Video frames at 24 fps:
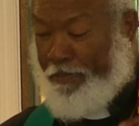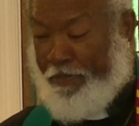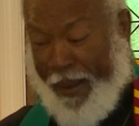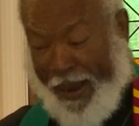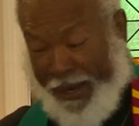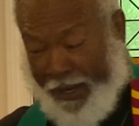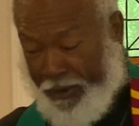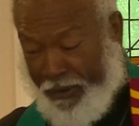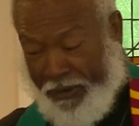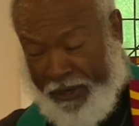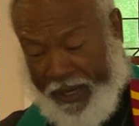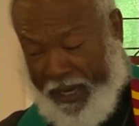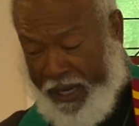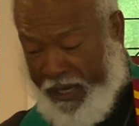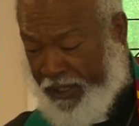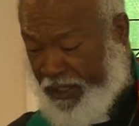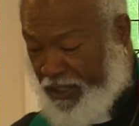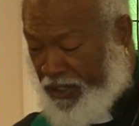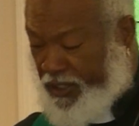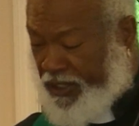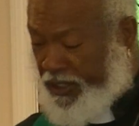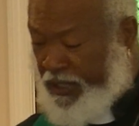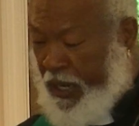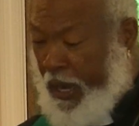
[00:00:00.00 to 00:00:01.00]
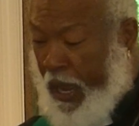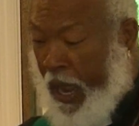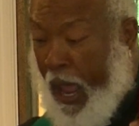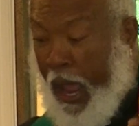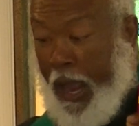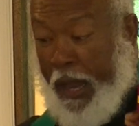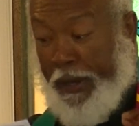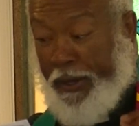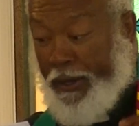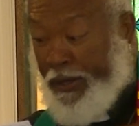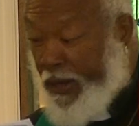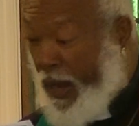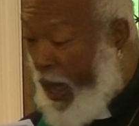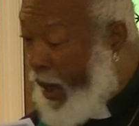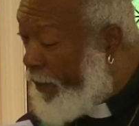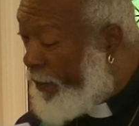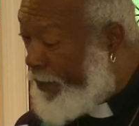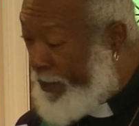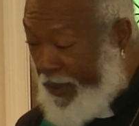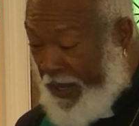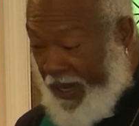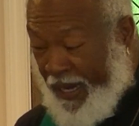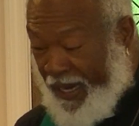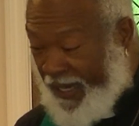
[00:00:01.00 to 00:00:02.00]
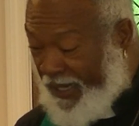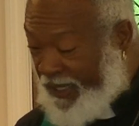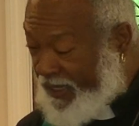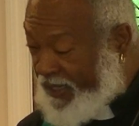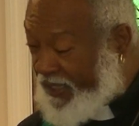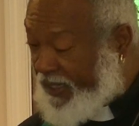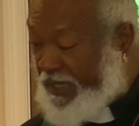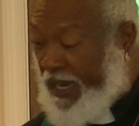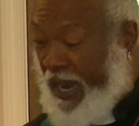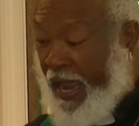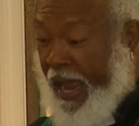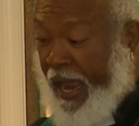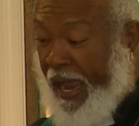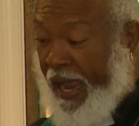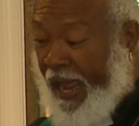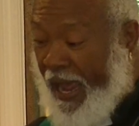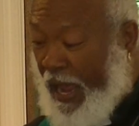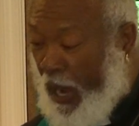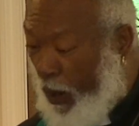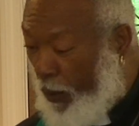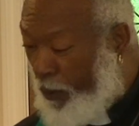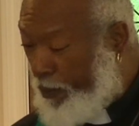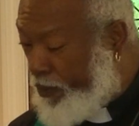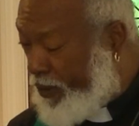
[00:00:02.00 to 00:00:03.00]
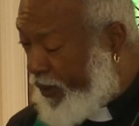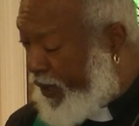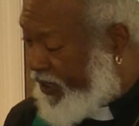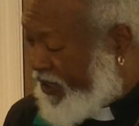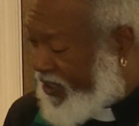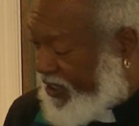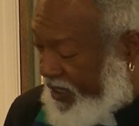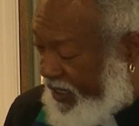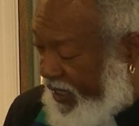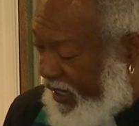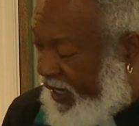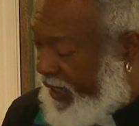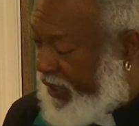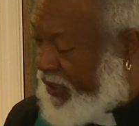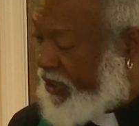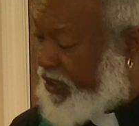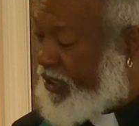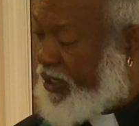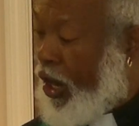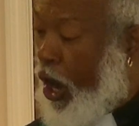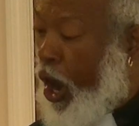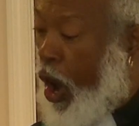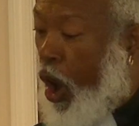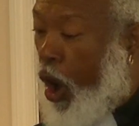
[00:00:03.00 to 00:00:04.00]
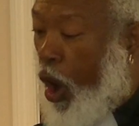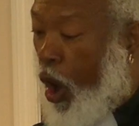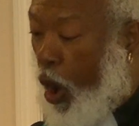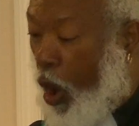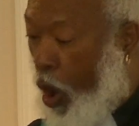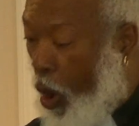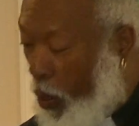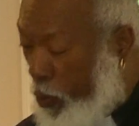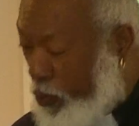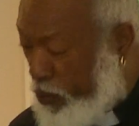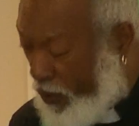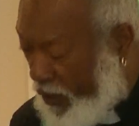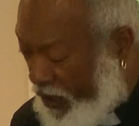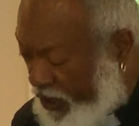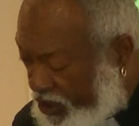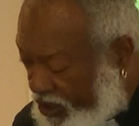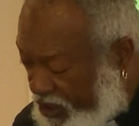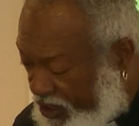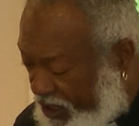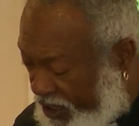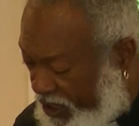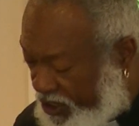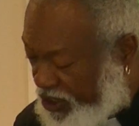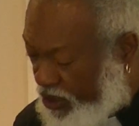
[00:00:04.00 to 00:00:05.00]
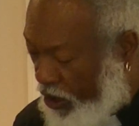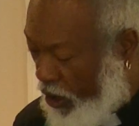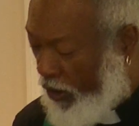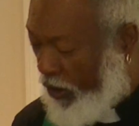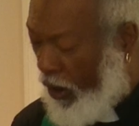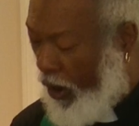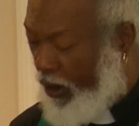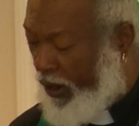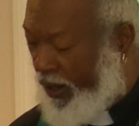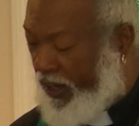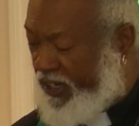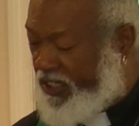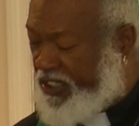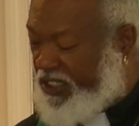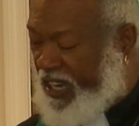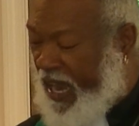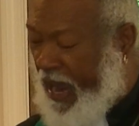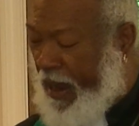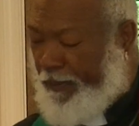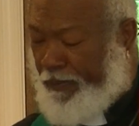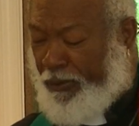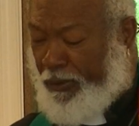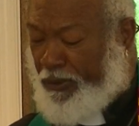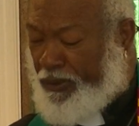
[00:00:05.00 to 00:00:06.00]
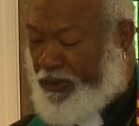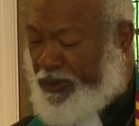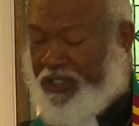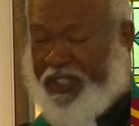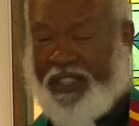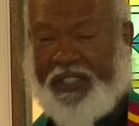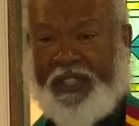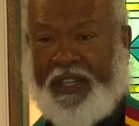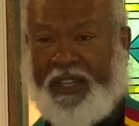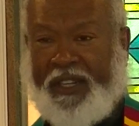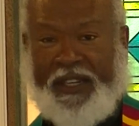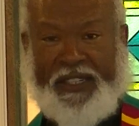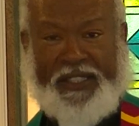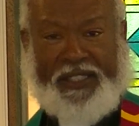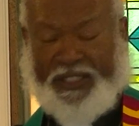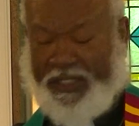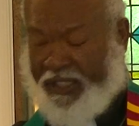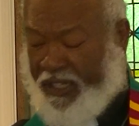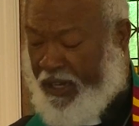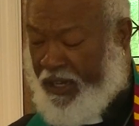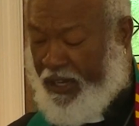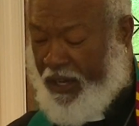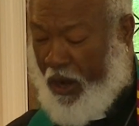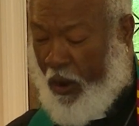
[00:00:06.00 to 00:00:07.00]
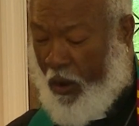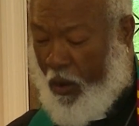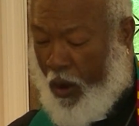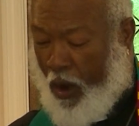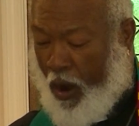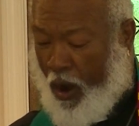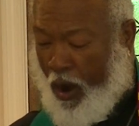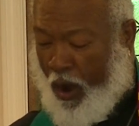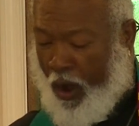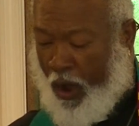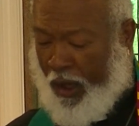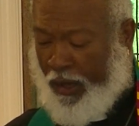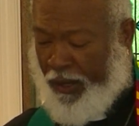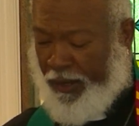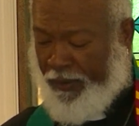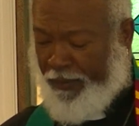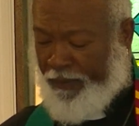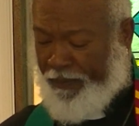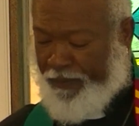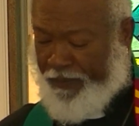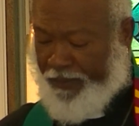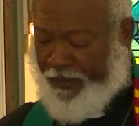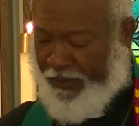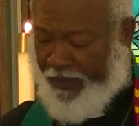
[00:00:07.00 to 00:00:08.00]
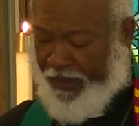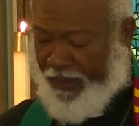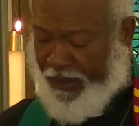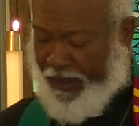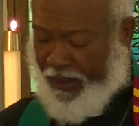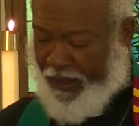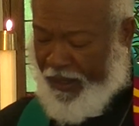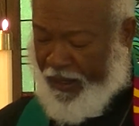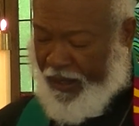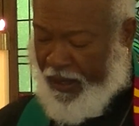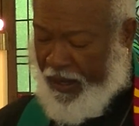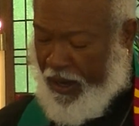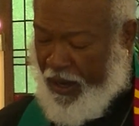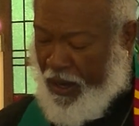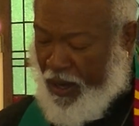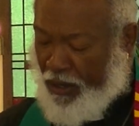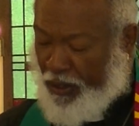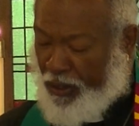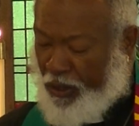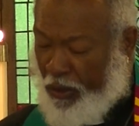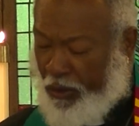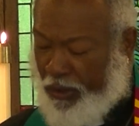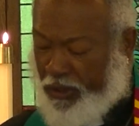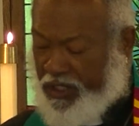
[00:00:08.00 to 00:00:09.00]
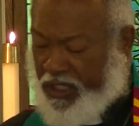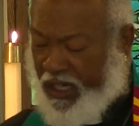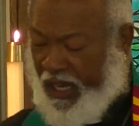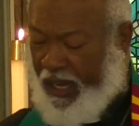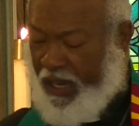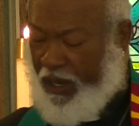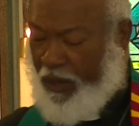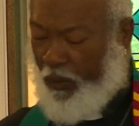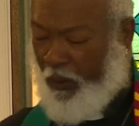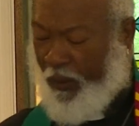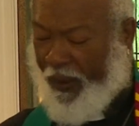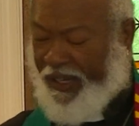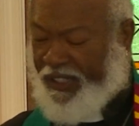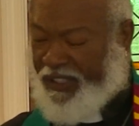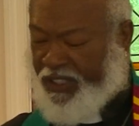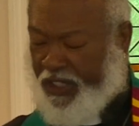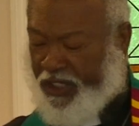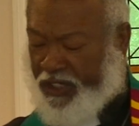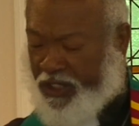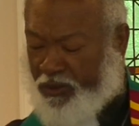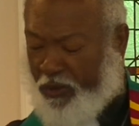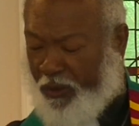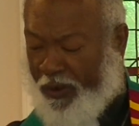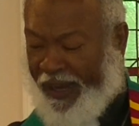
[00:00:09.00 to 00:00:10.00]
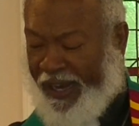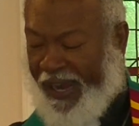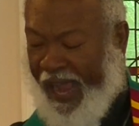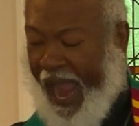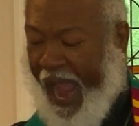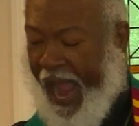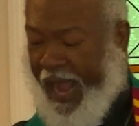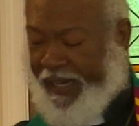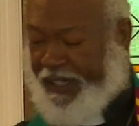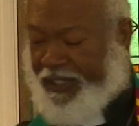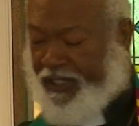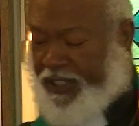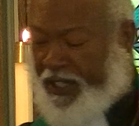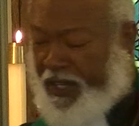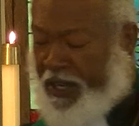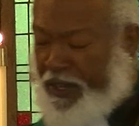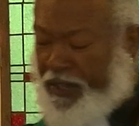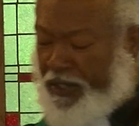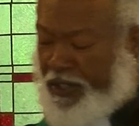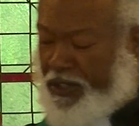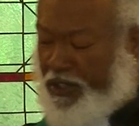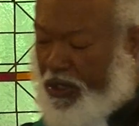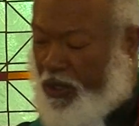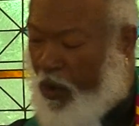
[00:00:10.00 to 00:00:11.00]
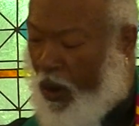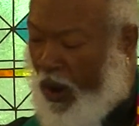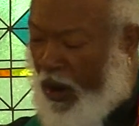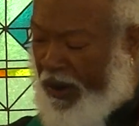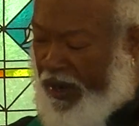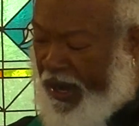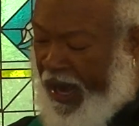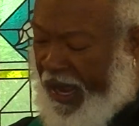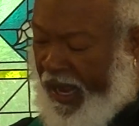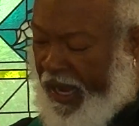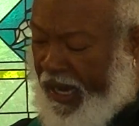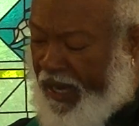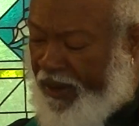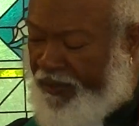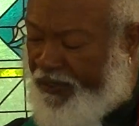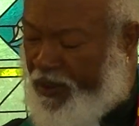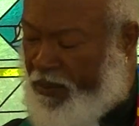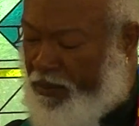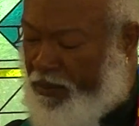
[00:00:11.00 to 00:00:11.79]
bitterness, numbness, helplessness, hopelessness are all examples, and the list can go on. Usually we just react to our negative